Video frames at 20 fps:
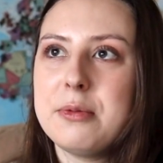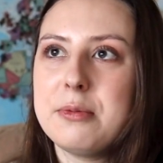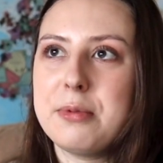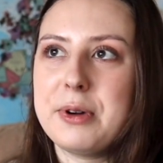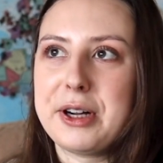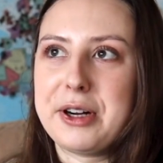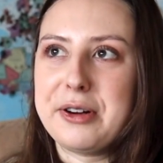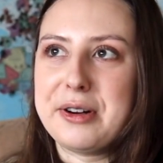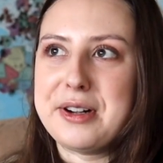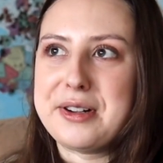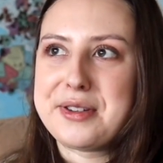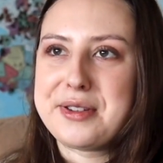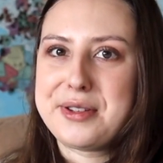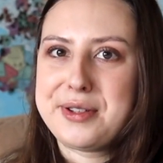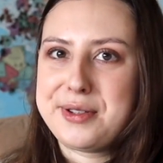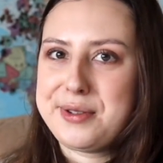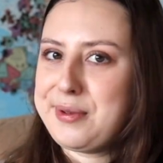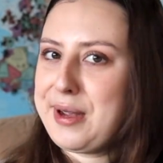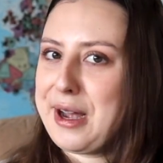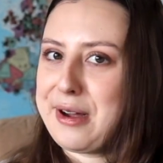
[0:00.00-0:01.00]

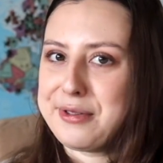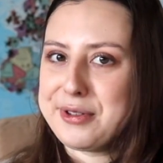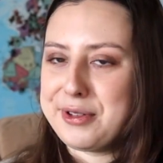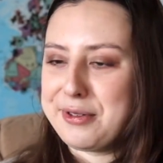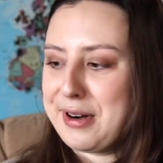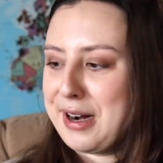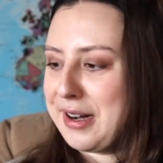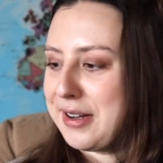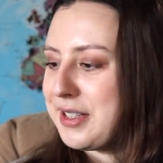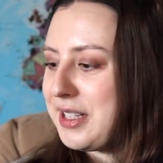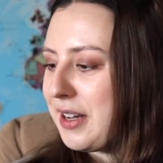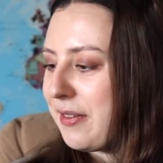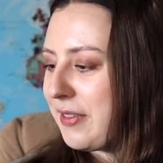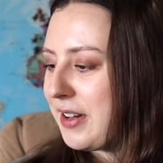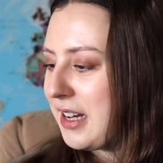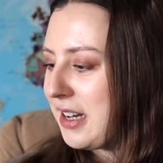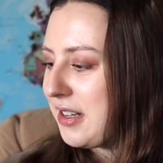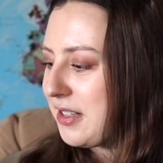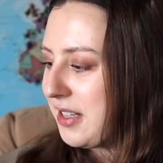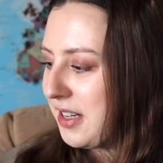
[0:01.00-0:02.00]
rigorous outdoor
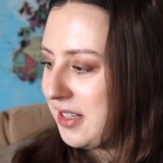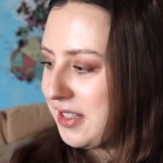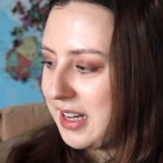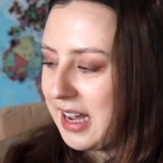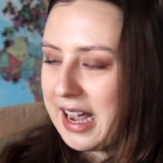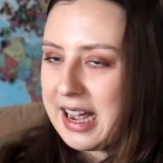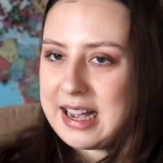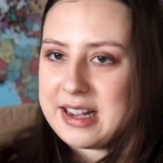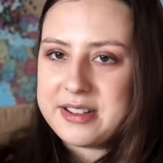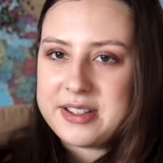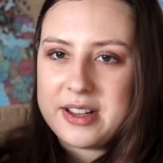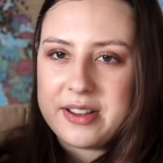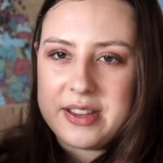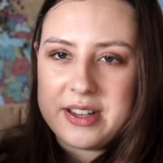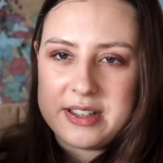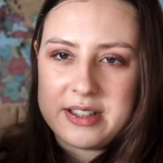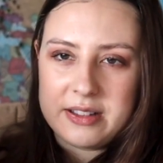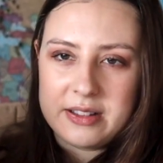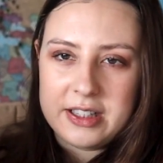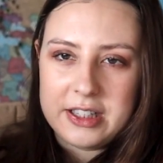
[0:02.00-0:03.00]
activities, is it has
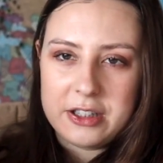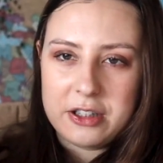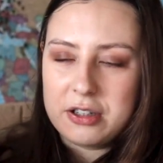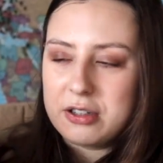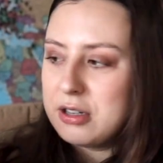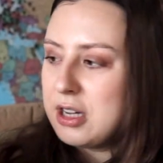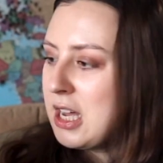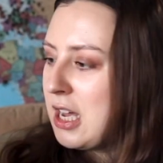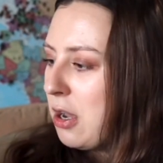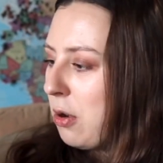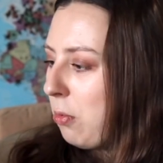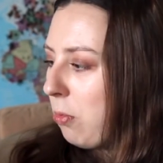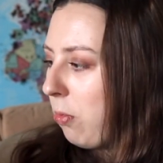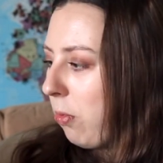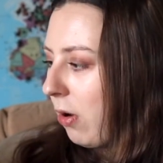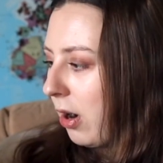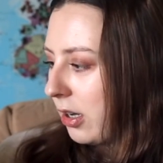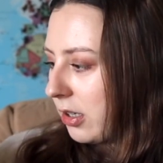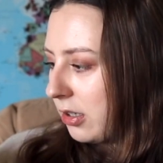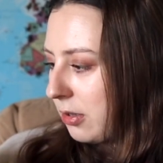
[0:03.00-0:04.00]
this little
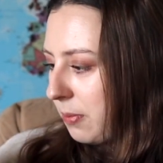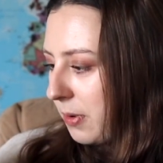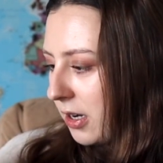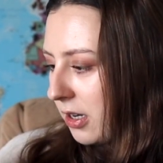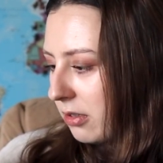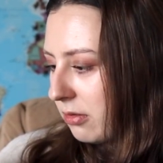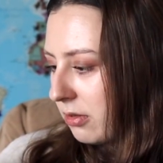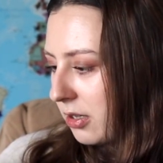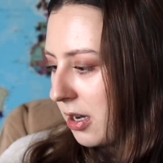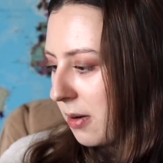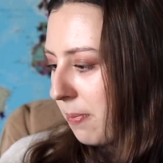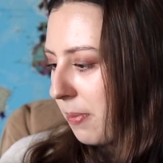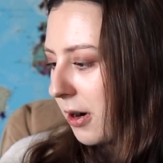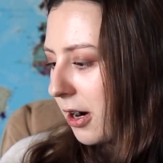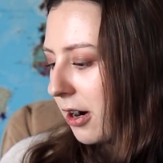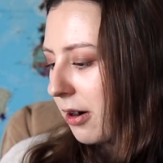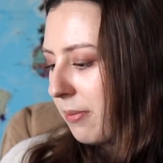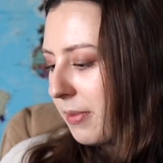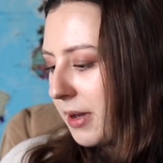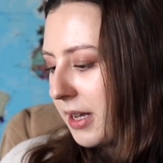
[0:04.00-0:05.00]
water bottle
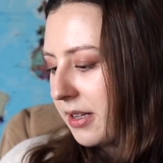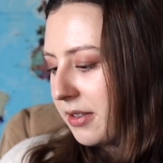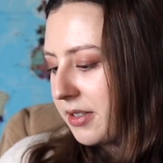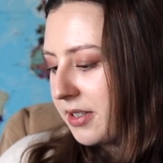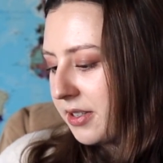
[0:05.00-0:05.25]
compartment.